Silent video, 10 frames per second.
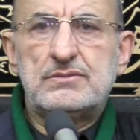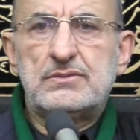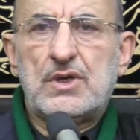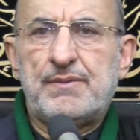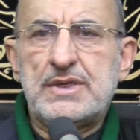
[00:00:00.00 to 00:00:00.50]

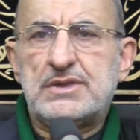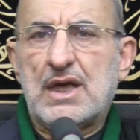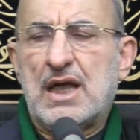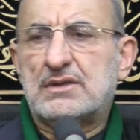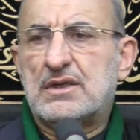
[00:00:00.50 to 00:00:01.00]
Ibn
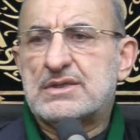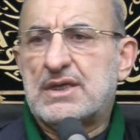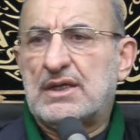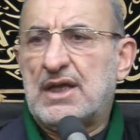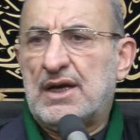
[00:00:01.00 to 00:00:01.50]
Ziyad
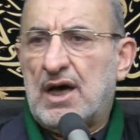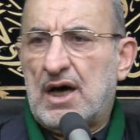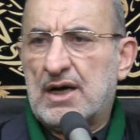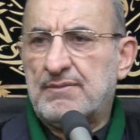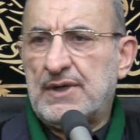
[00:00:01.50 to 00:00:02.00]
sent an
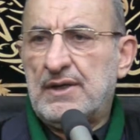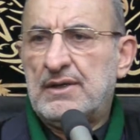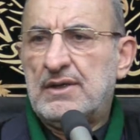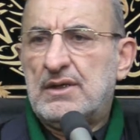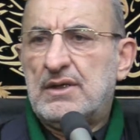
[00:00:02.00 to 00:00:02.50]
army
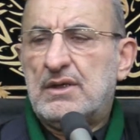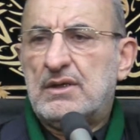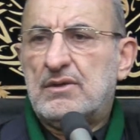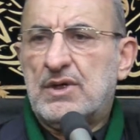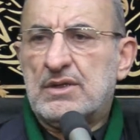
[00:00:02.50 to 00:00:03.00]

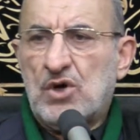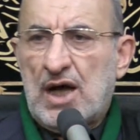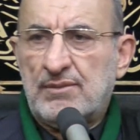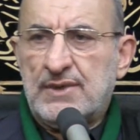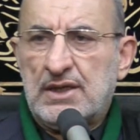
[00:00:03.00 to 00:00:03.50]
with
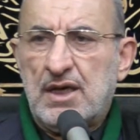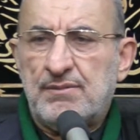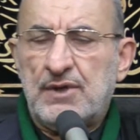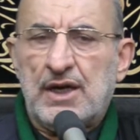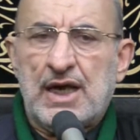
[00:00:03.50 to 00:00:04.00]
Muhammad
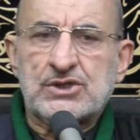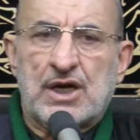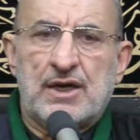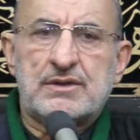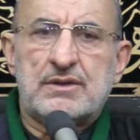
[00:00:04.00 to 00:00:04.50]
ibn
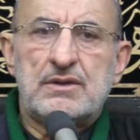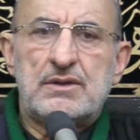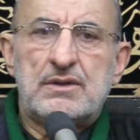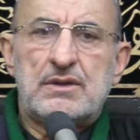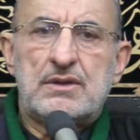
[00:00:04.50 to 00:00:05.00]
al-Ash'ath,
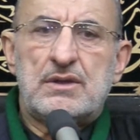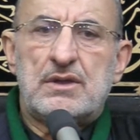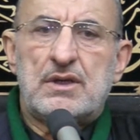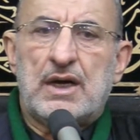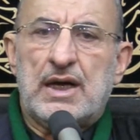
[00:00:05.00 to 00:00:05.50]

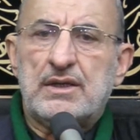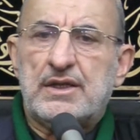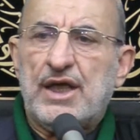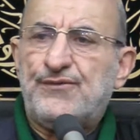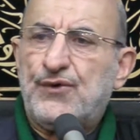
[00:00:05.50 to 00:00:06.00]
and
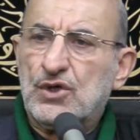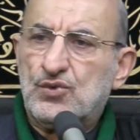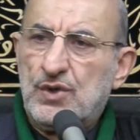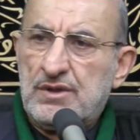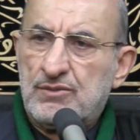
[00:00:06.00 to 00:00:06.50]
they fought
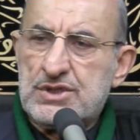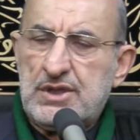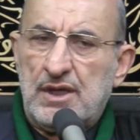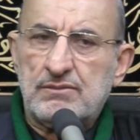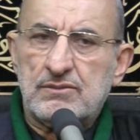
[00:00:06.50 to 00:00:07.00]
with
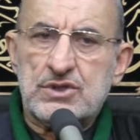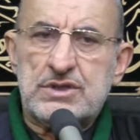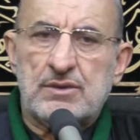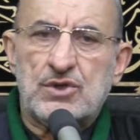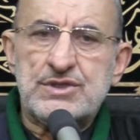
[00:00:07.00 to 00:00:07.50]
Muslim.
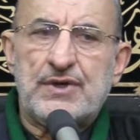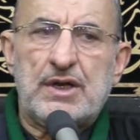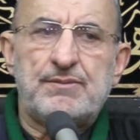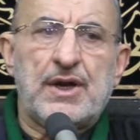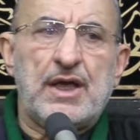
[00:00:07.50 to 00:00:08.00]
Muslim was very
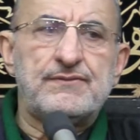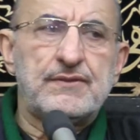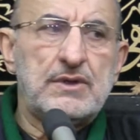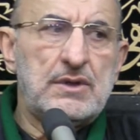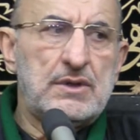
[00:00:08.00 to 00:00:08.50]
brave.
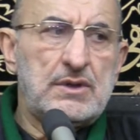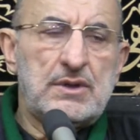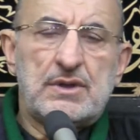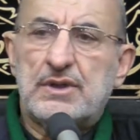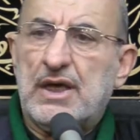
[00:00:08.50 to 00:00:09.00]

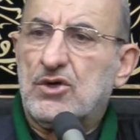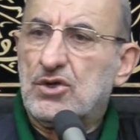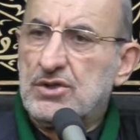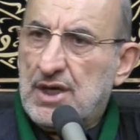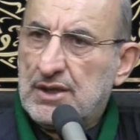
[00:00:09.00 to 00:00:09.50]
They could
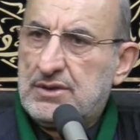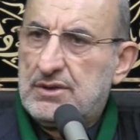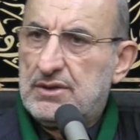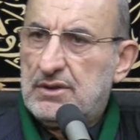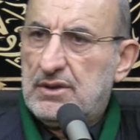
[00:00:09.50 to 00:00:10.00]
not
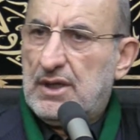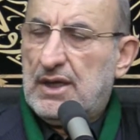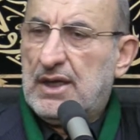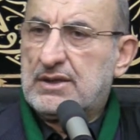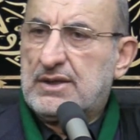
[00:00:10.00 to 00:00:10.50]

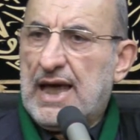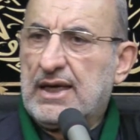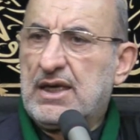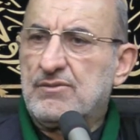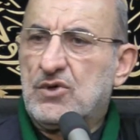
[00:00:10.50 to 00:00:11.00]
attack
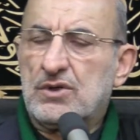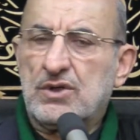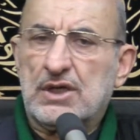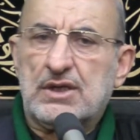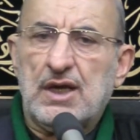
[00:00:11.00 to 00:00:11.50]
him, could
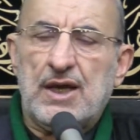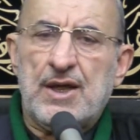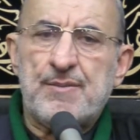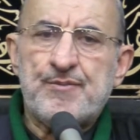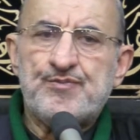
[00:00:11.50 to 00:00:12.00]
not kill
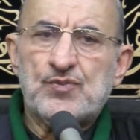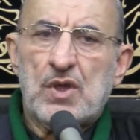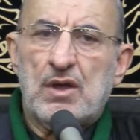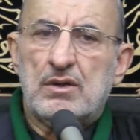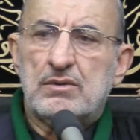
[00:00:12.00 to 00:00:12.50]
him.
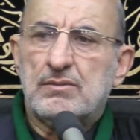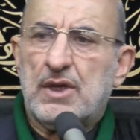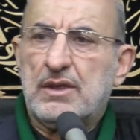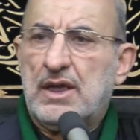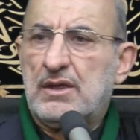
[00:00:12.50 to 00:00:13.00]

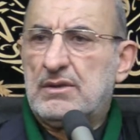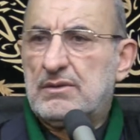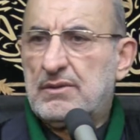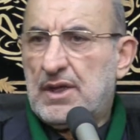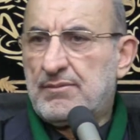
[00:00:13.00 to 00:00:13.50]
But then
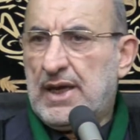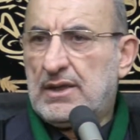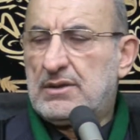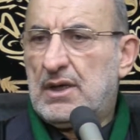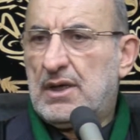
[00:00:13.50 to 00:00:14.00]
they
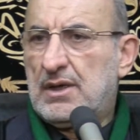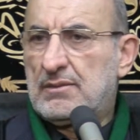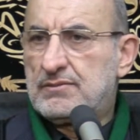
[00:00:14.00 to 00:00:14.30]
made a